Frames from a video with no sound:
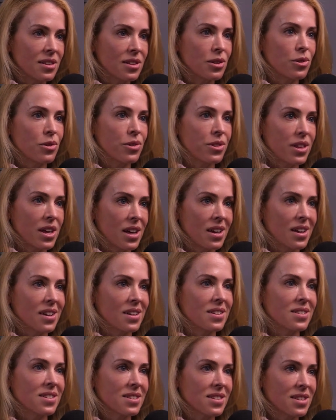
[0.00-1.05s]
little
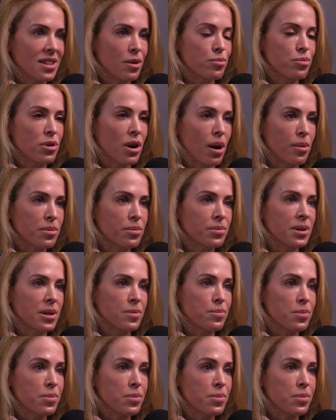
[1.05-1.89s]
things that probably